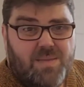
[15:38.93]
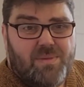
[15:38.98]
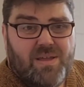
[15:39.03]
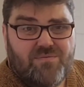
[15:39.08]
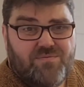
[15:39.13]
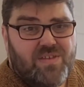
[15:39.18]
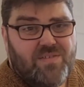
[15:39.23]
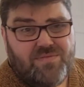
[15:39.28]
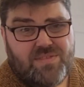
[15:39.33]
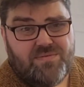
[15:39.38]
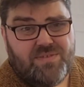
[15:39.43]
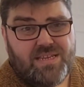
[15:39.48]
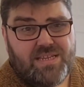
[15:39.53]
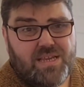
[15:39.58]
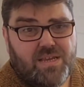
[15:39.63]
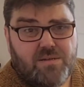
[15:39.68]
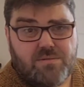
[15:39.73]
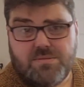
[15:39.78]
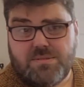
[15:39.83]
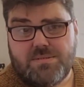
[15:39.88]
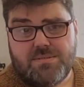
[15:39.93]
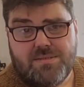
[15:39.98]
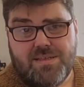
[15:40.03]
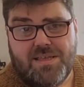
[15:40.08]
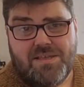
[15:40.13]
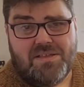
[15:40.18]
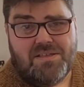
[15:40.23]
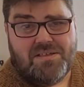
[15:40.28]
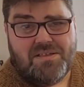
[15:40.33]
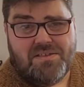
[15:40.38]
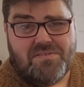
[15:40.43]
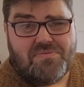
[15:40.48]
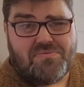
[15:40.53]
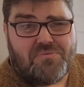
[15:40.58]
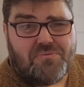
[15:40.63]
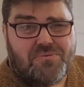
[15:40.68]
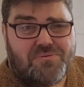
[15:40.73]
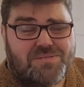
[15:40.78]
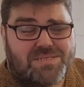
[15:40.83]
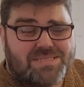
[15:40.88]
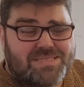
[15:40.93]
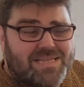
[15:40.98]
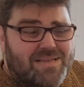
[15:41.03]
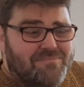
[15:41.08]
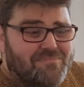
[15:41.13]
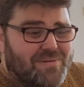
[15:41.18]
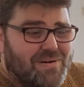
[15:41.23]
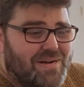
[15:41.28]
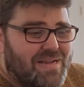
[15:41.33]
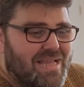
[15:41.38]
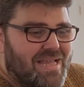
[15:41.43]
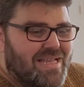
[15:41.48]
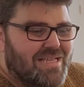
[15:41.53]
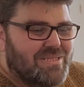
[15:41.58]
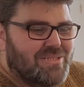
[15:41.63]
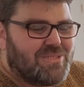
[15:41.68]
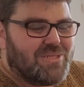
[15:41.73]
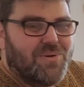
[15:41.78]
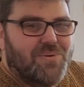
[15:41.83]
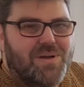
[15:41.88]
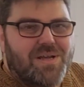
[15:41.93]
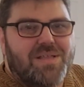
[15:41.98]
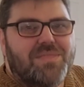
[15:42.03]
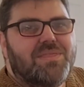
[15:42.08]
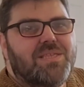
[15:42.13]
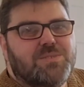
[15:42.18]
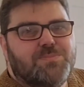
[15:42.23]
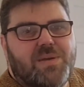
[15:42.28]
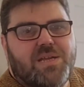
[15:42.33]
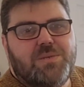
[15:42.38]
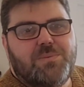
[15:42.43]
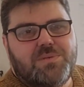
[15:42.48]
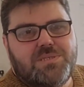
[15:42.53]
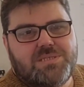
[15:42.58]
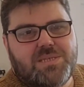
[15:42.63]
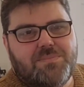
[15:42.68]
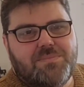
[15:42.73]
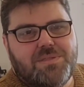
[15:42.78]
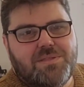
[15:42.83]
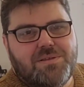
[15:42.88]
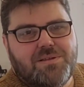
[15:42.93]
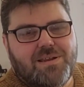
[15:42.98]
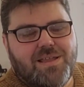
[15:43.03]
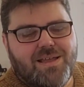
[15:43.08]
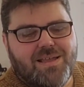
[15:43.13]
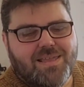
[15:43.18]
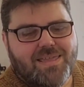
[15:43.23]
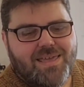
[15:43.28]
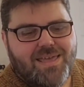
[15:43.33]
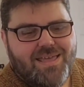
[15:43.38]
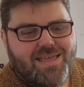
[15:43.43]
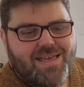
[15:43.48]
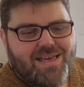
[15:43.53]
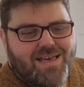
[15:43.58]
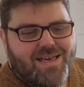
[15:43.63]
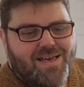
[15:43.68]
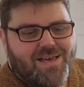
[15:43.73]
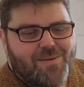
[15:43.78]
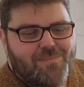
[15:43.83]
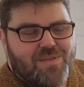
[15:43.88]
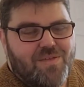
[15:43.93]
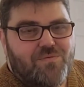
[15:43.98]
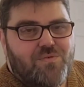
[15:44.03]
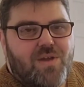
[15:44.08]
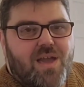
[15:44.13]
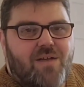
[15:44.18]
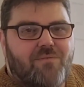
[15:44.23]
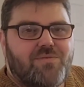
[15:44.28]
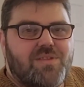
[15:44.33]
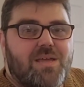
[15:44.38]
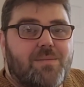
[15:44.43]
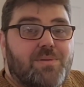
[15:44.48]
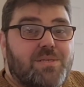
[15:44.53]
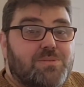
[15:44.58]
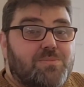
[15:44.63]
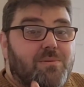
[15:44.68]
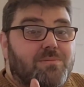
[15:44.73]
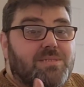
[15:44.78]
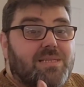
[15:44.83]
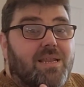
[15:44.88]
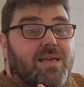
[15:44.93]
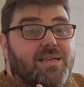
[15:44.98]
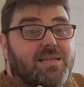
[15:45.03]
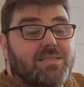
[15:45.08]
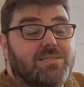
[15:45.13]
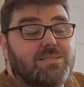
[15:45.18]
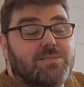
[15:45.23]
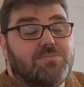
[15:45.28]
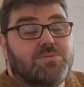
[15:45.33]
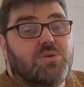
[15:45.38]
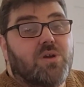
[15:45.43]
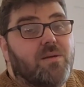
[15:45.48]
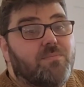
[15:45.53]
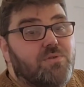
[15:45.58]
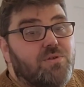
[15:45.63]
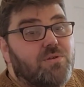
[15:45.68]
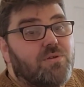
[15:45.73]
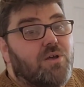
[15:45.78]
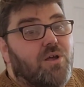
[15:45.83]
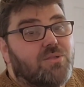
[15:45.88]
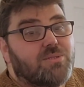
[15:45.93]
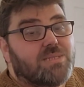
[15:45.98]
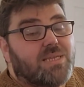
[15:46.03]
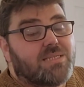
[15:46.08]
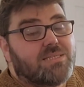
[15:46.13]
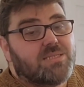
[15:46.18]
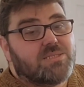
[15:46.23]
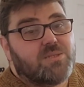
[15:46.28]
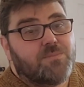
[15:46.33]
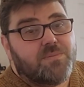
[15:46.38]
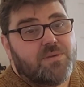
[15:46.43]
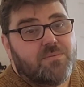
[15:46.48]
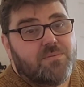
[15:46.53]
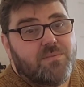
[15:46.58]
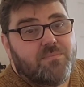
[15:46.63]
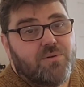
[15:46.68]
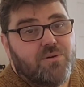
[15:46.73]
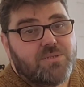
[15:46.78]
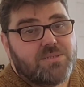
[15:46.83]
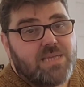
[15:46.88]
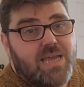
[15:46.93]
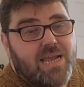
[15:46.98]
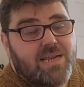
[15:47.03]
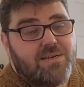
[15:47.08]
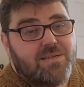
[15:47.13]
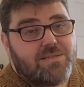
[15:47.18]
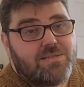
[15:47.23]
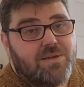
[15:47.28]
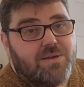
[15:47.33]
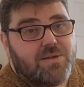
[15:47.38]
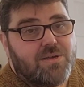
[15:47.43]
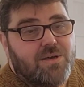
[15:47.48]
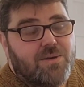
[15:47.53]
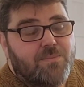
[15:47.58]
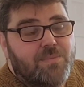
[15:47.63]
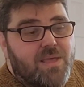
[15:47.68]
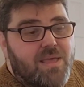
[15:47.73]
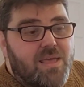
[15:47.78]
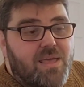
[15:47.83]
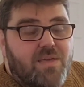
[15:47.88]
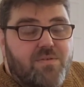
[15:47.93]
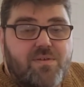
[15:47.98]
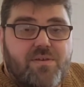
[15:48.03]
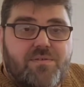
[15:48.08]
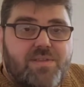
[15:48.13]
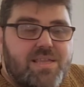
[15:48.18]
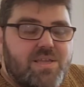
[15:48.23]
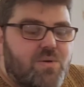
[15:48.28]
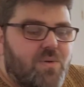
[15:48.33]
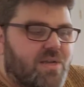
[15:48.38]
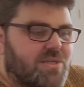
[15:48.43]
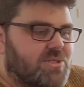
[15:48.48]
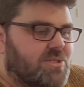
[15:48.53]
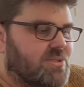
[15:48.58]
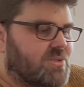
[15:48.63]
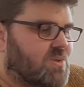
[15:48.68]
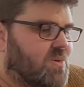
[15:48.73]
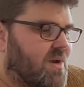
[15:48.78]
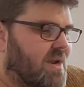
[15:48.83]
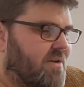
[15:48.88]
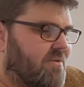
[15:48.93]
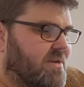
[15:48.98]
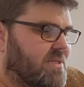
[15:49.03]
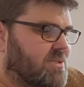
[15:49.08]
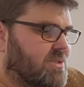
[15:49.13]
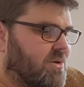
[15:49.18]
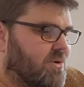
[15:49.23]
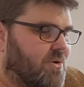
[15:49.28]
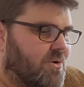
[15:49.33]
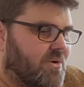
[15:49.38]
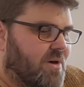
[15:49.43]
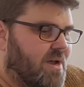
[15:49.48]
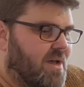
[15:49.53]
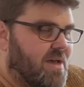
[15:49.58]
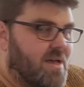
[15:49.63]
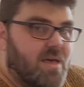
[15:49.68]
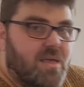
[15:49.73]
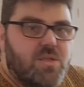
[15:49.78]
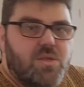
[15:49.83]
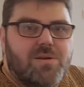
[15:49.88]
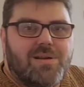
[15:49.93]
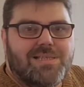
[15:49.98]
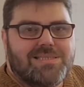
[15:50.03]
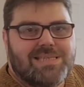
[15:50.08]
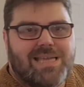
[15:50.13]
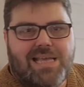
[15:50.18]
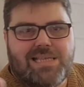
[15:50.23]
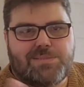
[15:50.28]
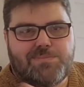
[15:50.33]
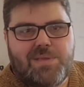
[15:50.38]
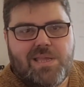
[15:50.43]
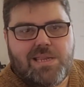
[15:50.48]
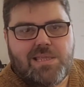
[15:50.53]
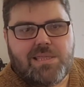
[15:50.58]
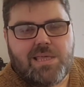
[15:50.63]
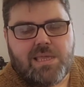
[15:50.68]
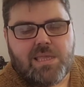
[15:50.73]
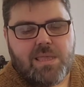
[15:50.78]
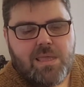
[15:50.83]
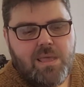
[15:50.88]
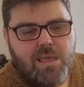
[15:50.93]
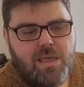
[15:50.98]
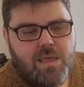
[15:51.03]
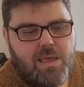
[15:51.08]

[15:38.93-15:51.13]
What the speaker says: about 50 videos through December. So there's bound to be something you'll like. If you haven't yet, please remember to like and subscribe. You can contact us at buildingtheboys@outlook.com if you have any questions, queries, or you'd like to ask me anything.